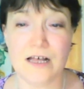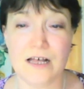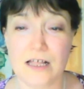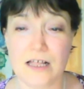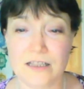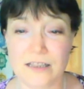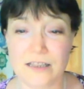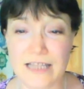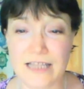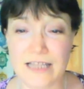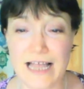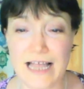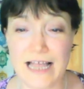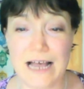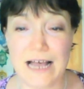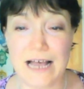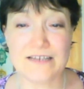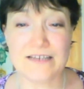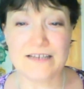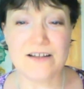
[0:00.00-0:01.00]

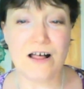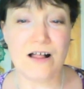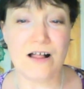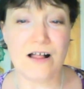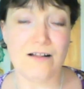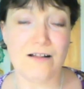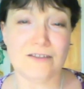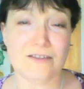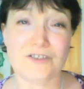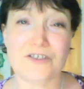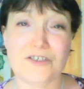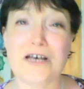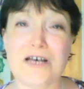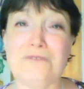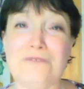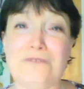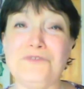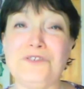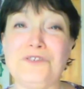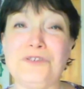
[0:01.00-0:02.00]
Allowing it all to
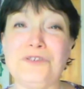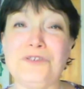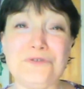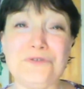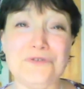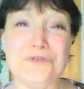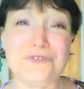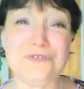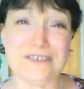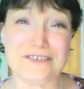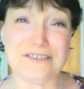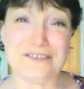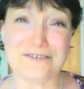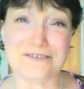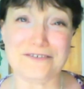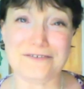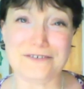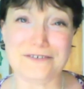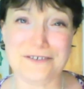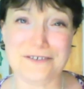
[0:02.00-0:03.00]
come to you